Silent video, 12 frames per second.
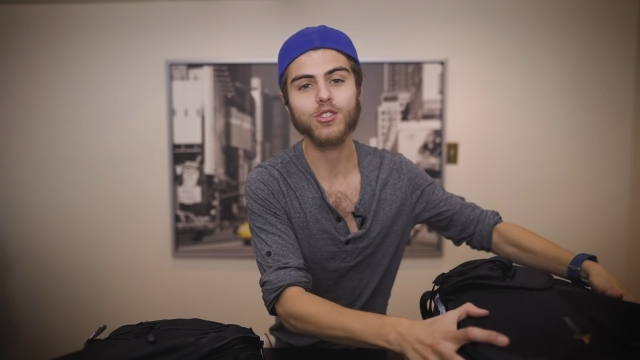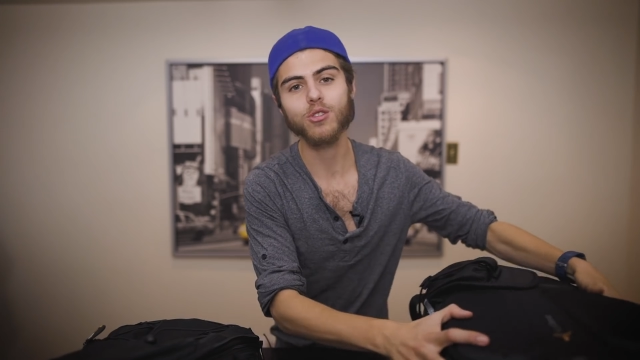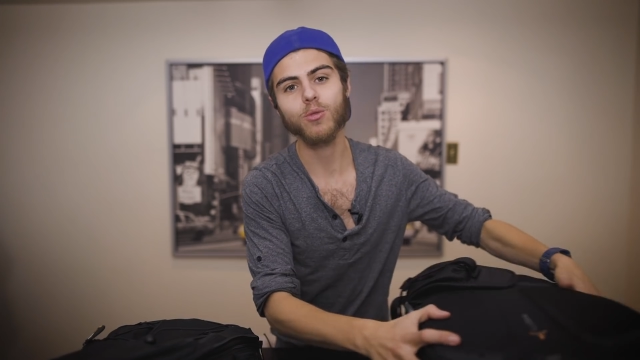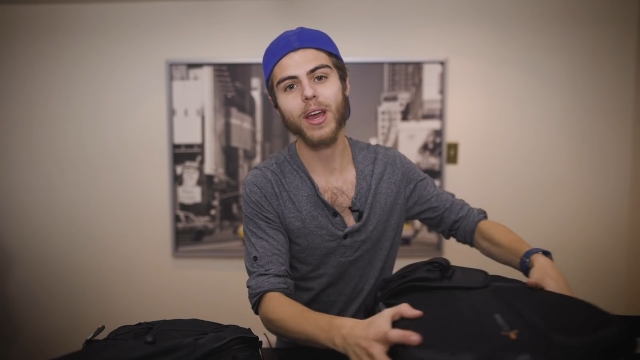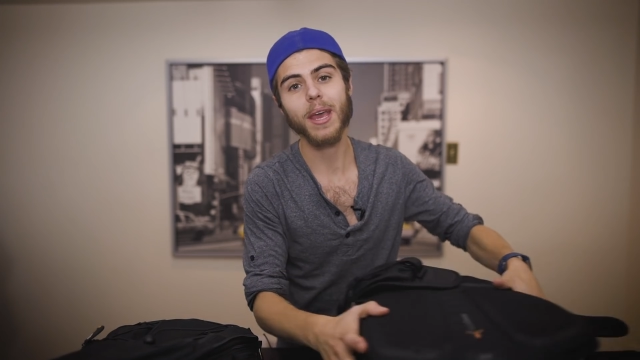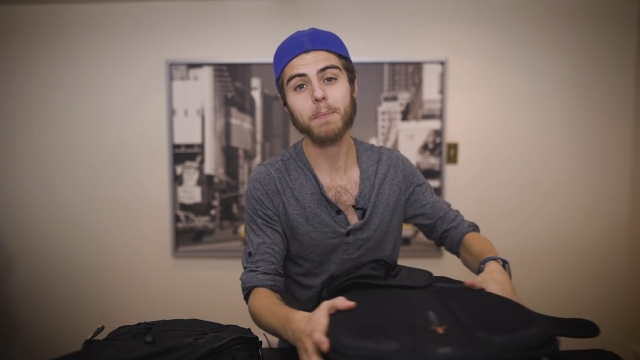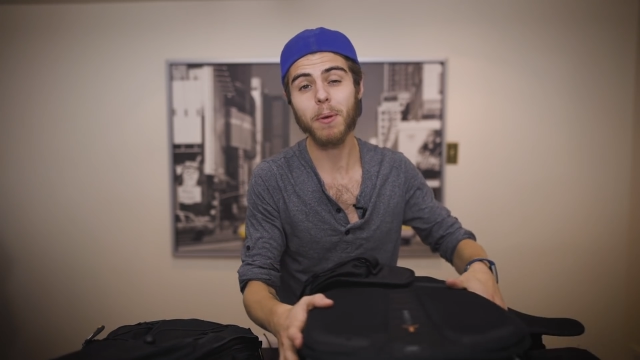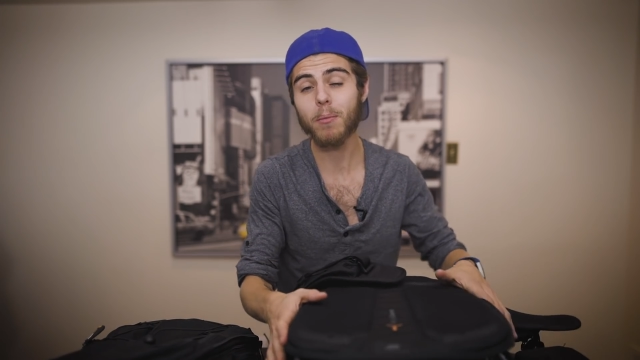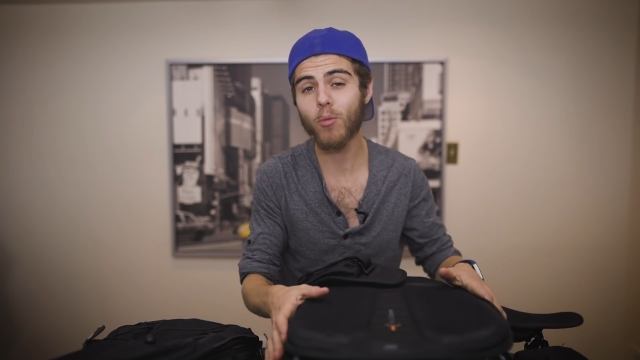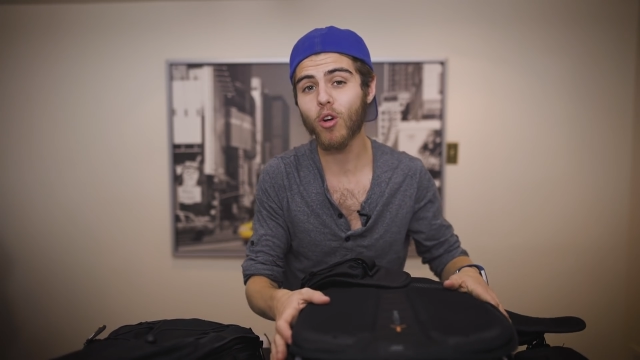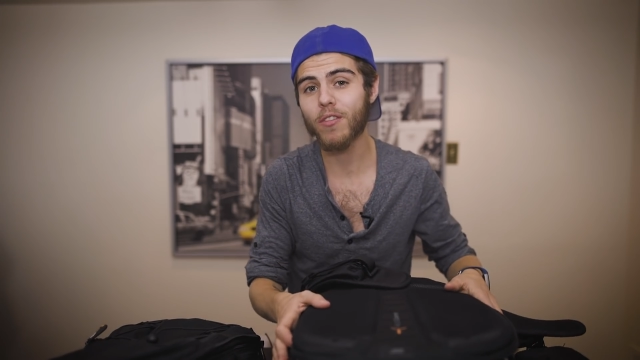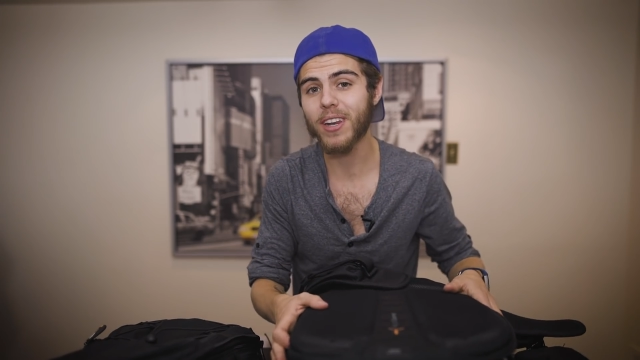to a bit
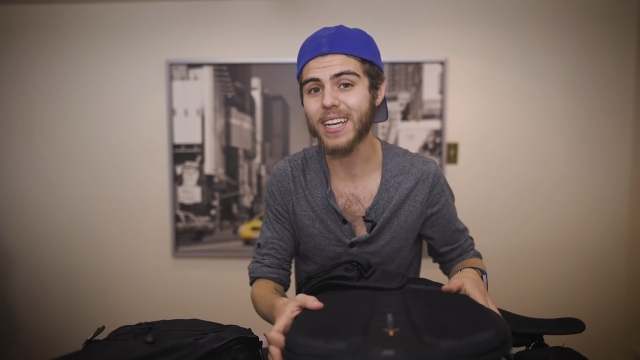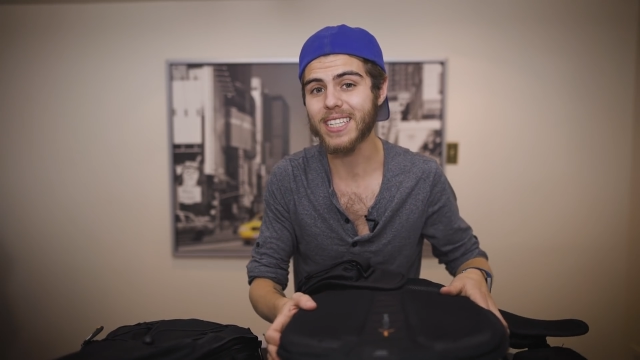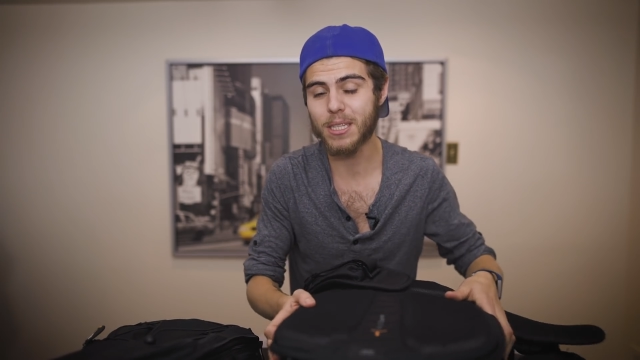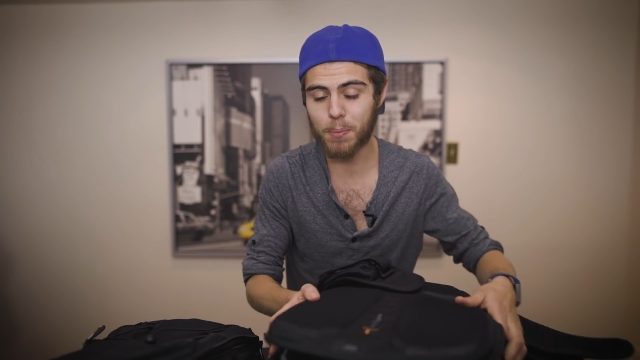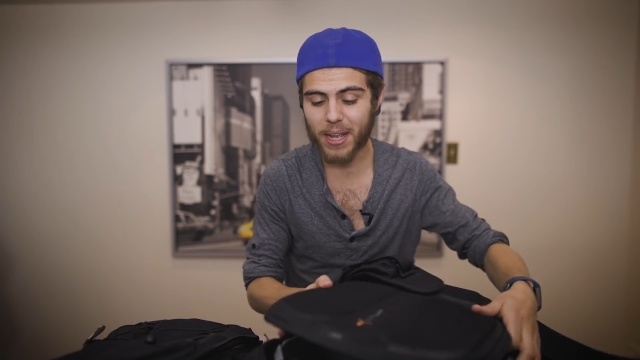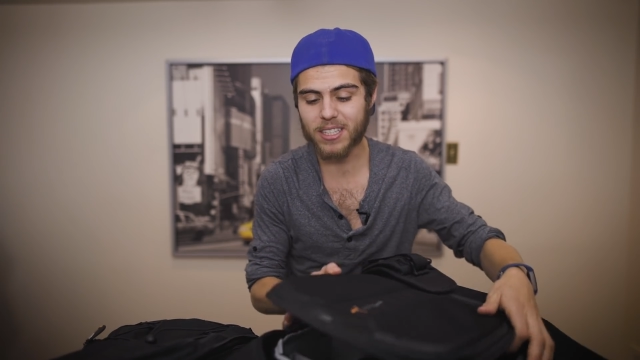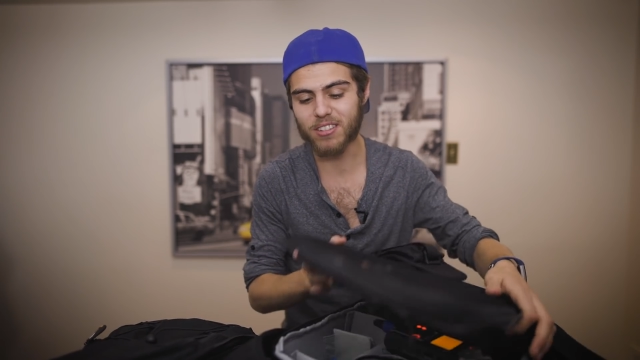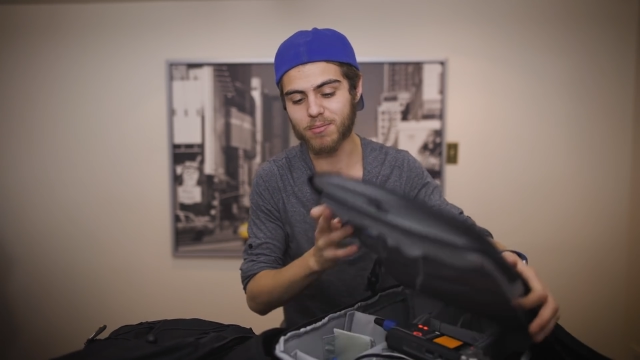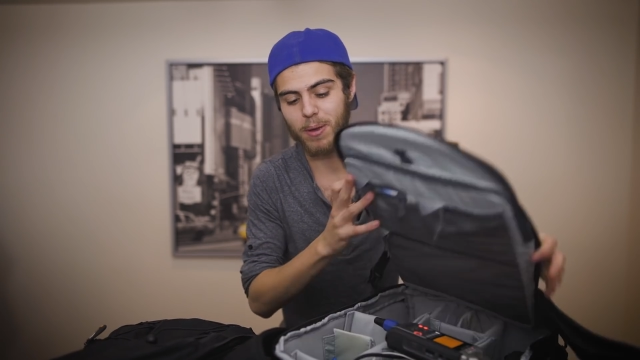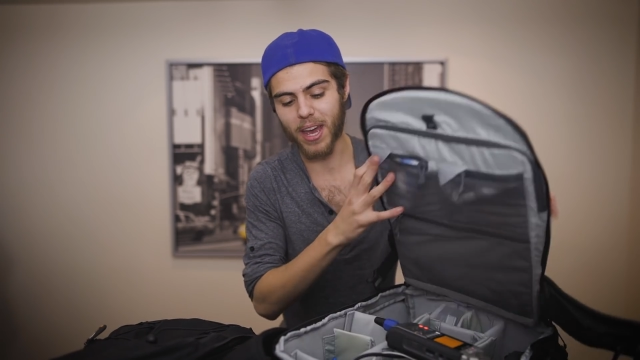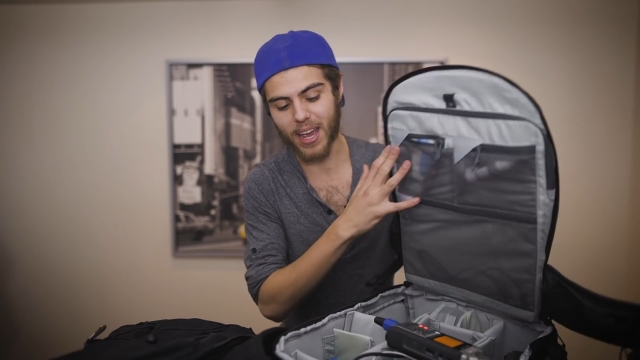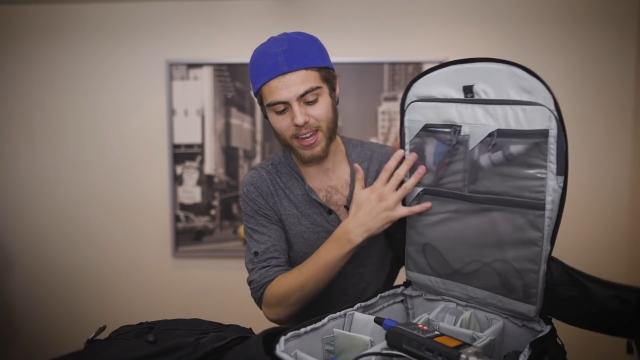more of an
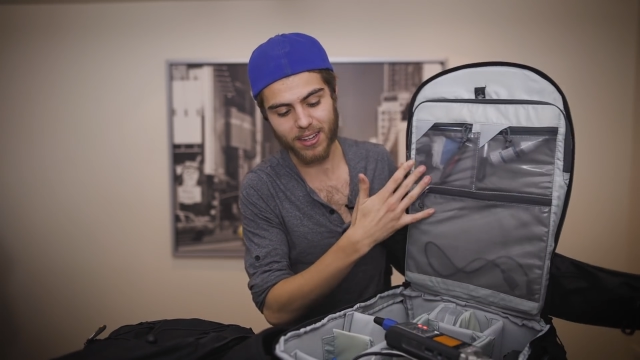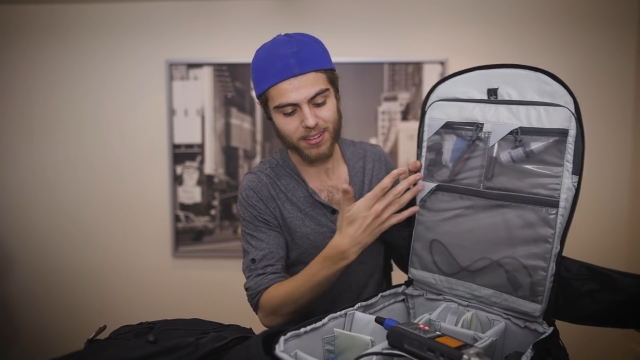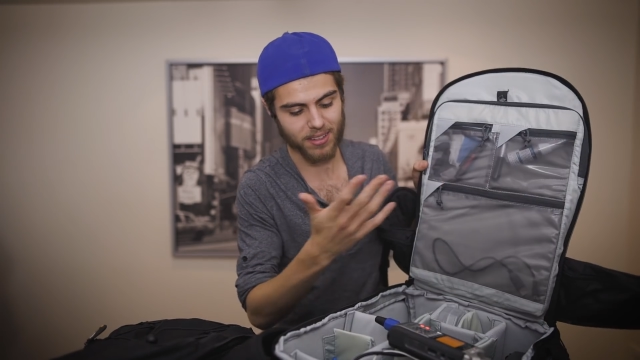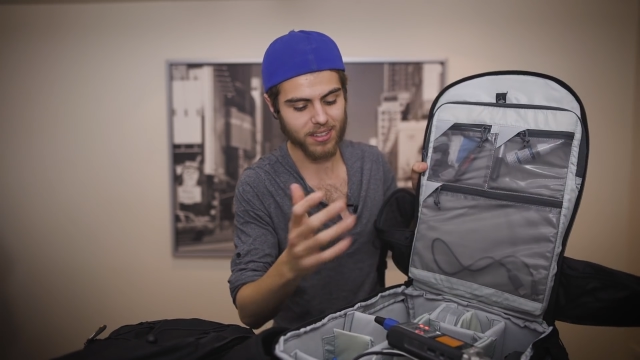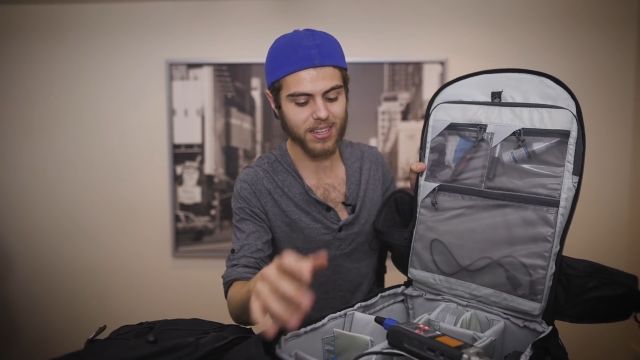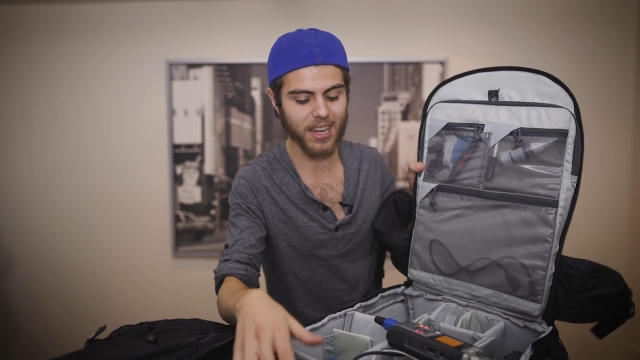expensive bag,